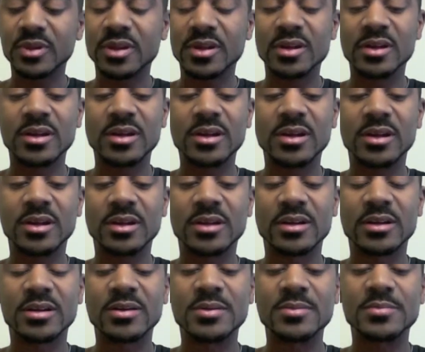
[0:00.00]

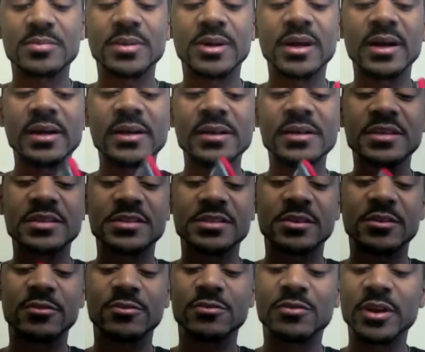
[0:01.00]
combined is
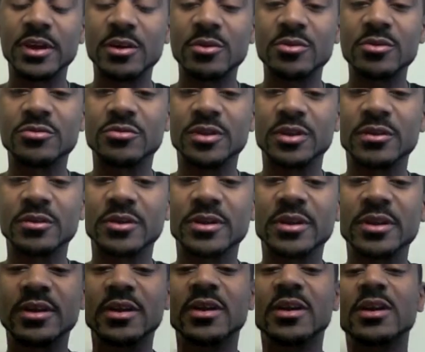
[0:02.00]
a very, very
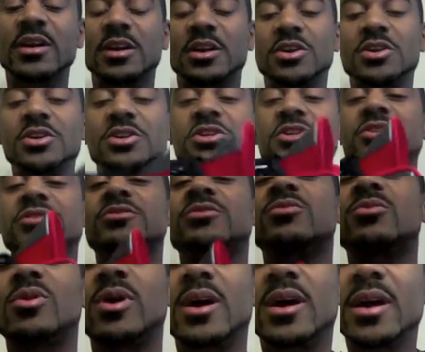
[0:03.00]
cushioned
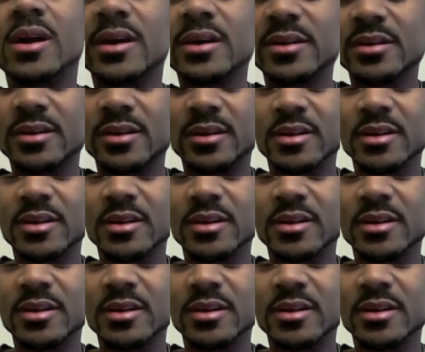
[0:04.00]
ride,